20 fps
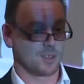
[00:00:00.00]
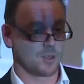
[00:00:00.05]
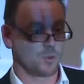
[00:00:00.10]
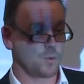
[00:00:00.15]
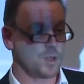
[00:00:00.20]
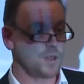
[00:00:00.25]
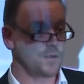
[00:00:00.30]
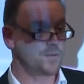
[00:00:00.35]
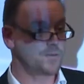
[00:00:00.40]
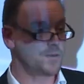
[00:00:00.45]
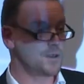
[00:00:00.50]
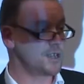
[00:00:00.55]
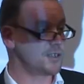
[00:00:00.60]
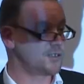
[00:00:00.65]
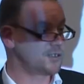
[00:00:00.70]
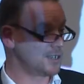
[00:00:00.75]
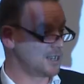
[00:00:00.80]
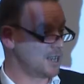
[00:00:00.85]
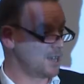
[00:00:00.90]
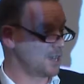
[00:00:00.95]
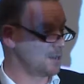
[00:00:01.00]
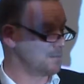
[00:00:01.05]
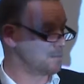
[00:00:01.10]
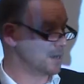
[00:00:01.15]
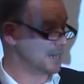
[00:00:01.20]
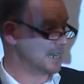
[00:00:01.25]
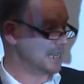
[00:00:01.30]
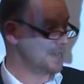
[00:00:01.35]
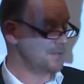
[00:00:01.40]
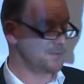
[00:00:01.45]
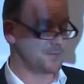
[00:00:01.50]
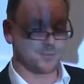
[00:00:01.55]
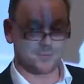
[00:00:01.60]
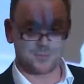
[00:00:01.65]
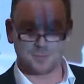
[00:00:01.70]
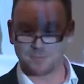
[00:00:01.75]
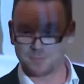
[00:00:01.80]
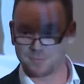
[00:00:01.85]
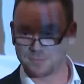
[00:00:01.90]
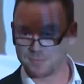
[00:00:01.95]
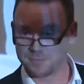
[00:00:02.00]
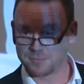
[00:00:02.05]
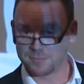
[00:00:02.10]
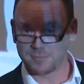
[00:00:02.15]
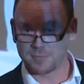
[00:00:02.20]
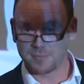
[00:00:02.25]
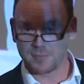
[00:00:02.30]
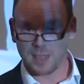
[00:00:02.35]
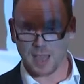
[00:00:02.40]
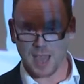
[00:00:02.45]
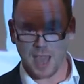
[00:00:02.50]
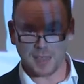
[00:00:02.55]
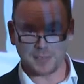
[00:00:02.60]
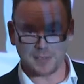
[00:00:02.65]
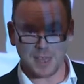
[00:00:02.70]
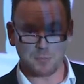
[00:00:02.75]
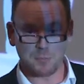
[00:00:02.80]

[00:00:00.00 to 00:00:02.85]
we first learn belief, and